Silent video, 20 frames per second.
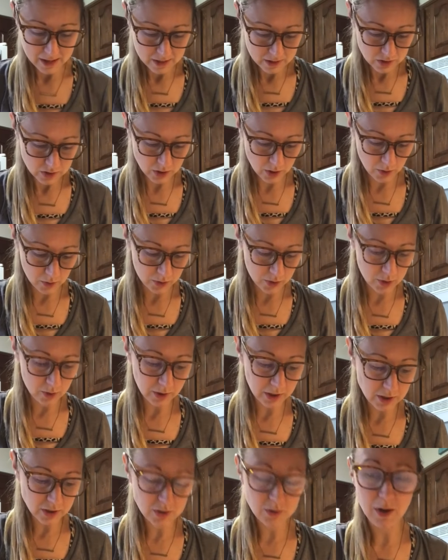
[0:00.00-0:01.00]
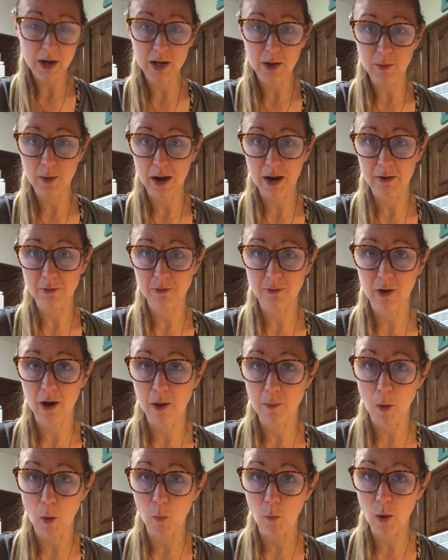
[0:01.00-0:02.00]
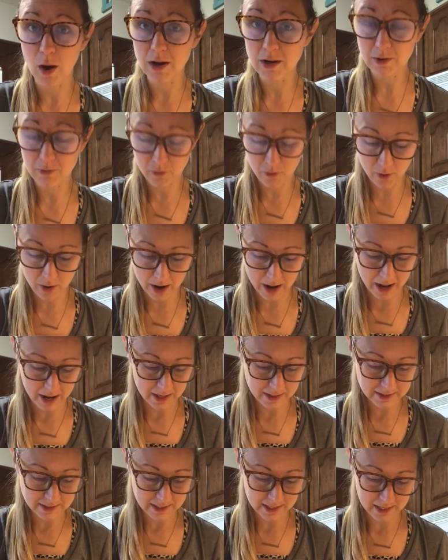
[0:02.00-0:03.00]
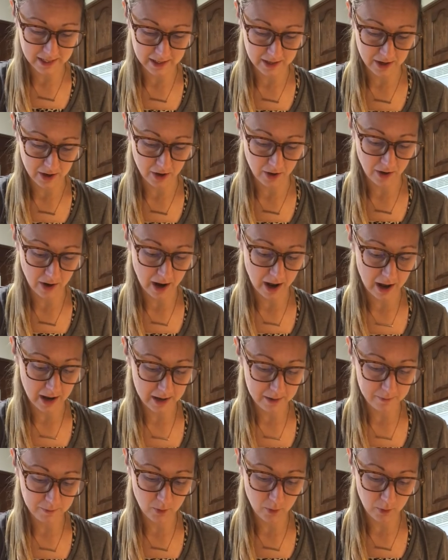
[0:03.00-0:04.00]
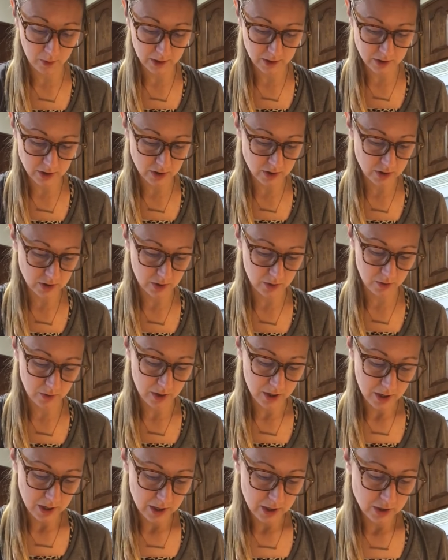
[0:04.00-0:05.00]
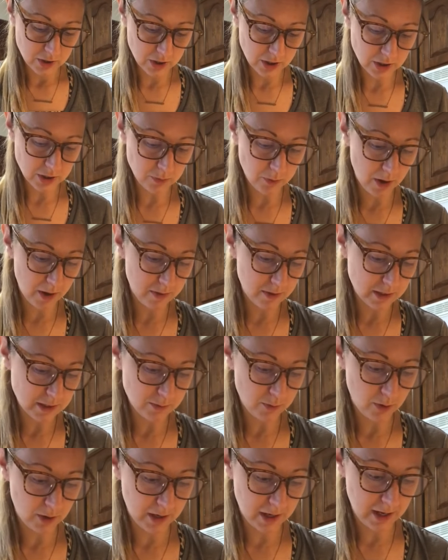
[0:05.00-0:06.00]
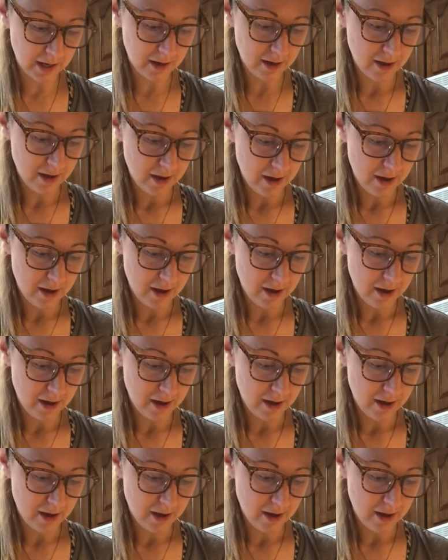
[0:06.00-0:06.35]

So you can do anywhere from 1 to 4 eggs in here. I am going to do just one this morning